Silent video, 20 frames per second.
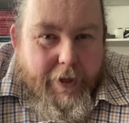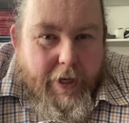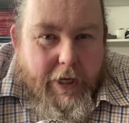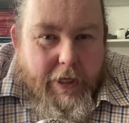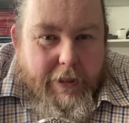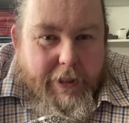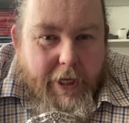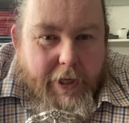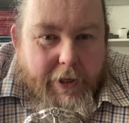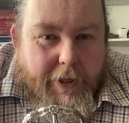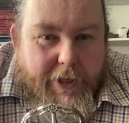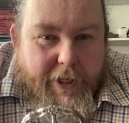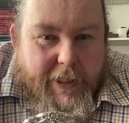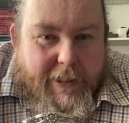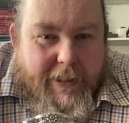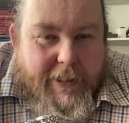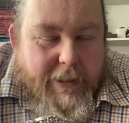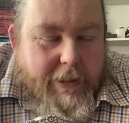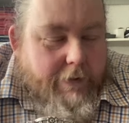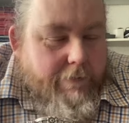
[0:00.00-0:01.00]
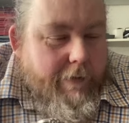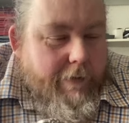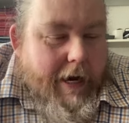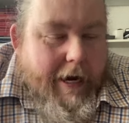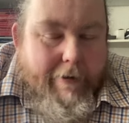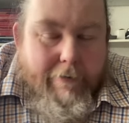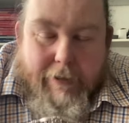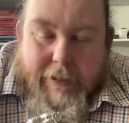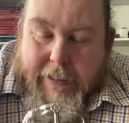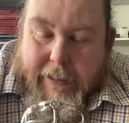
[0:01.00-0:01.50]
So this is the
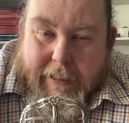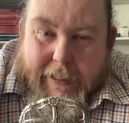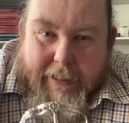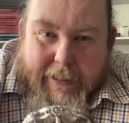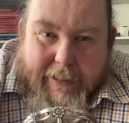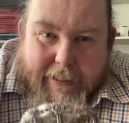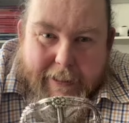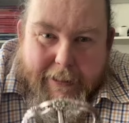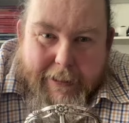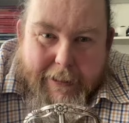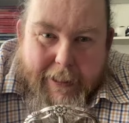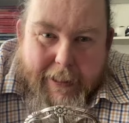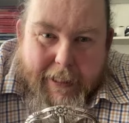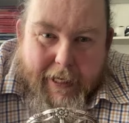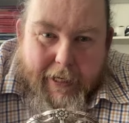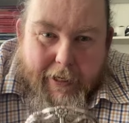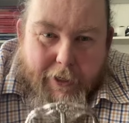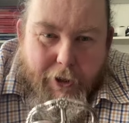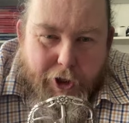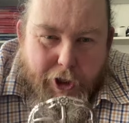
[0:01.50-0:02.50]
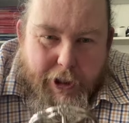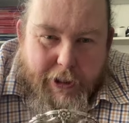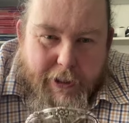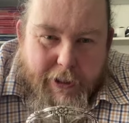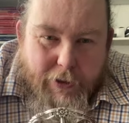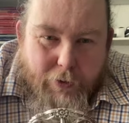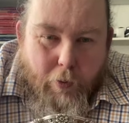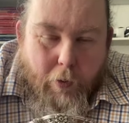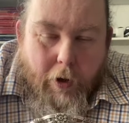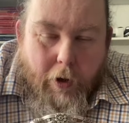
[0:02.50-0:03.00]
rarity, this is the thing, this
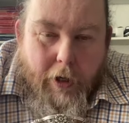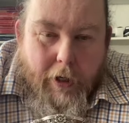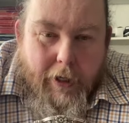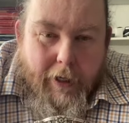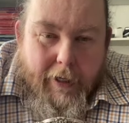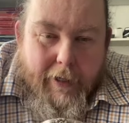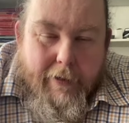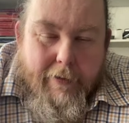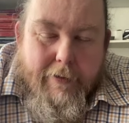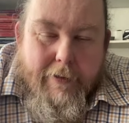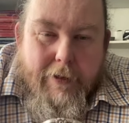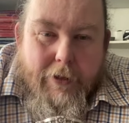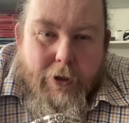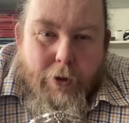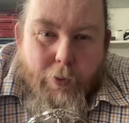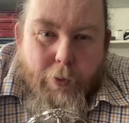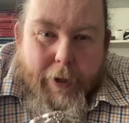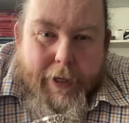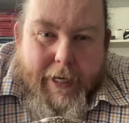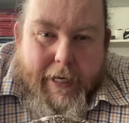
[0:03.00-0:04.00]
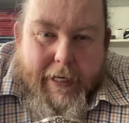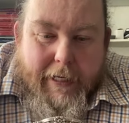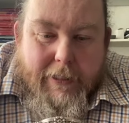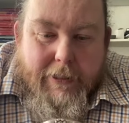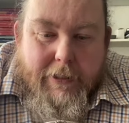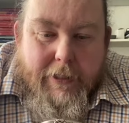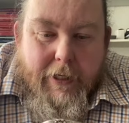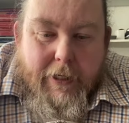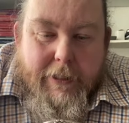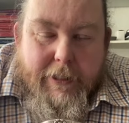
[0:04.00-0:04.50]
is why we get
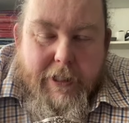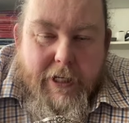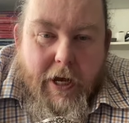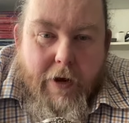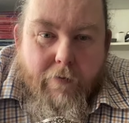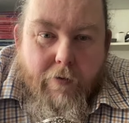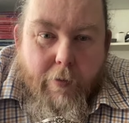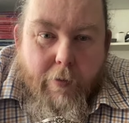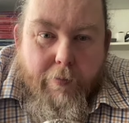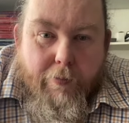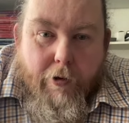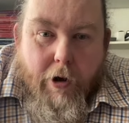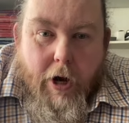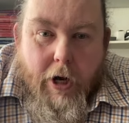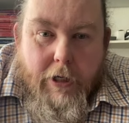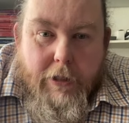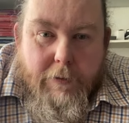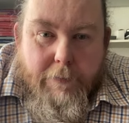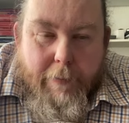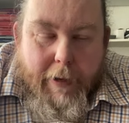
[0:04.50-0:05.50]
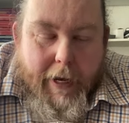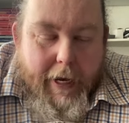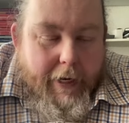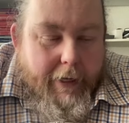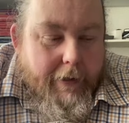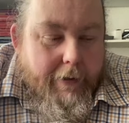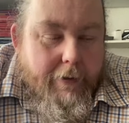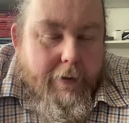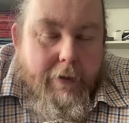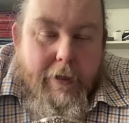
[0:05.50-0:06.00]
excited over a brass
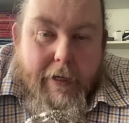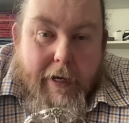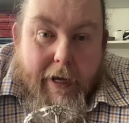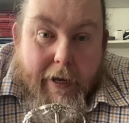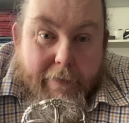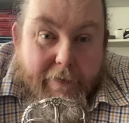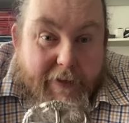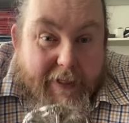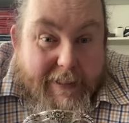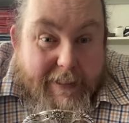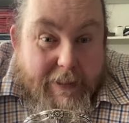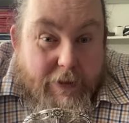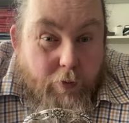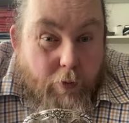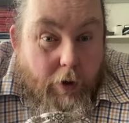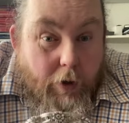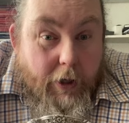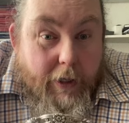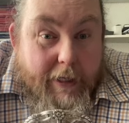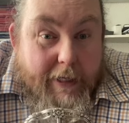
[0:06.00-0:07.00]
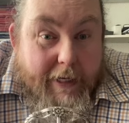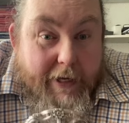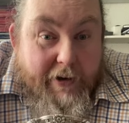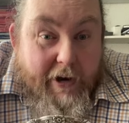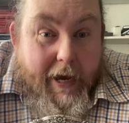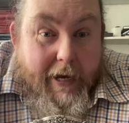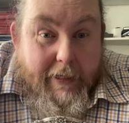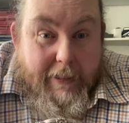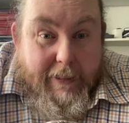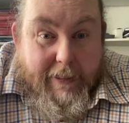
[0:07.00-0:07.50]
pin, and this is why
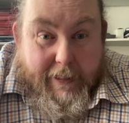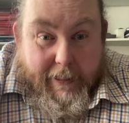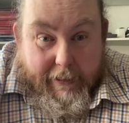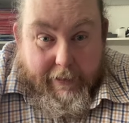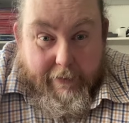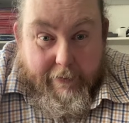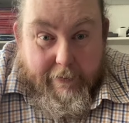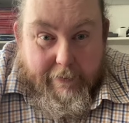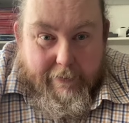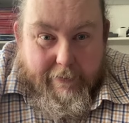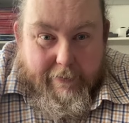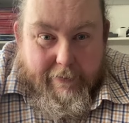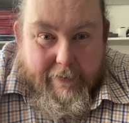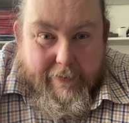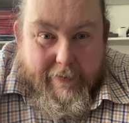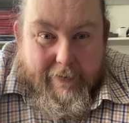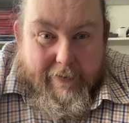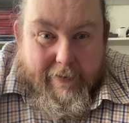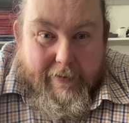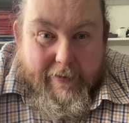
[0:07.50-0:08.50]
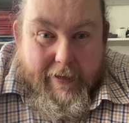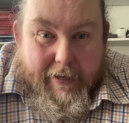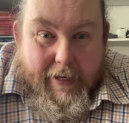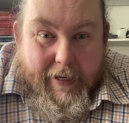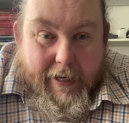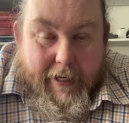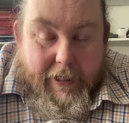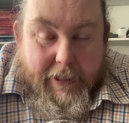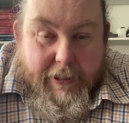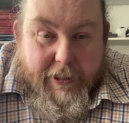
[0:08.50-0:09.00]
collecting
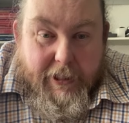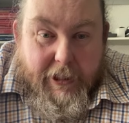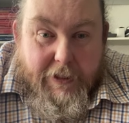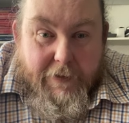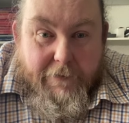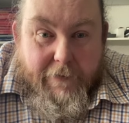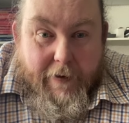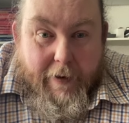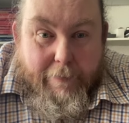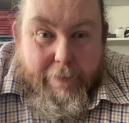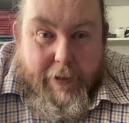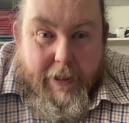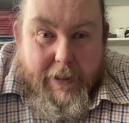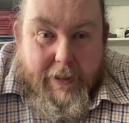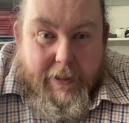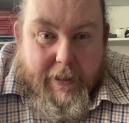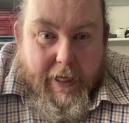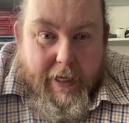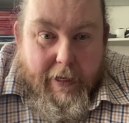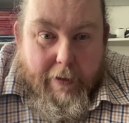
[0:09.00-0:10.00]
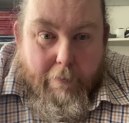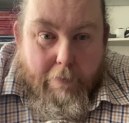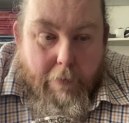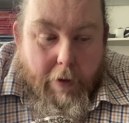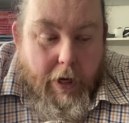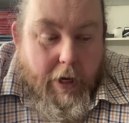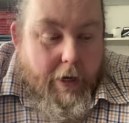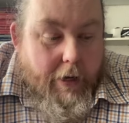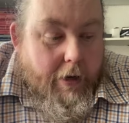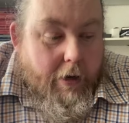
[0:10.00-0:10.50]
is such a fabulous thing.
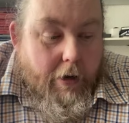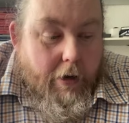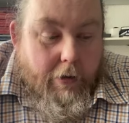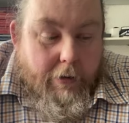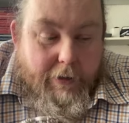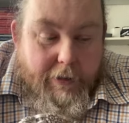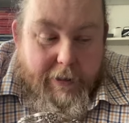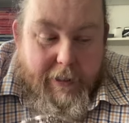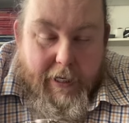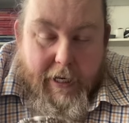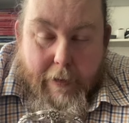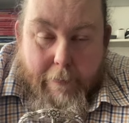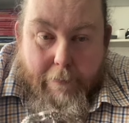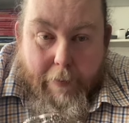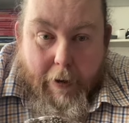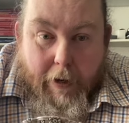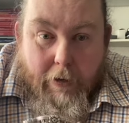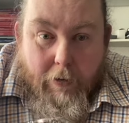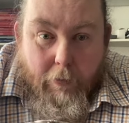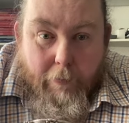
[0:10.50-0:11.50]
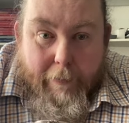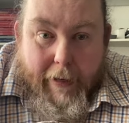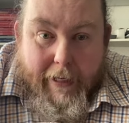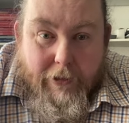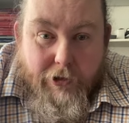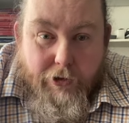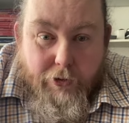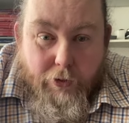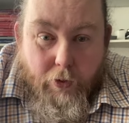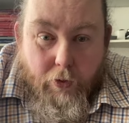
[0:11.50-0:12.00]
My dear buckle
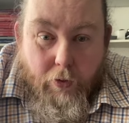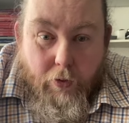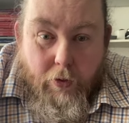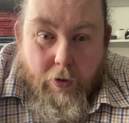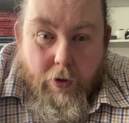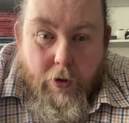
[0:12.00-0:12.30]
mentor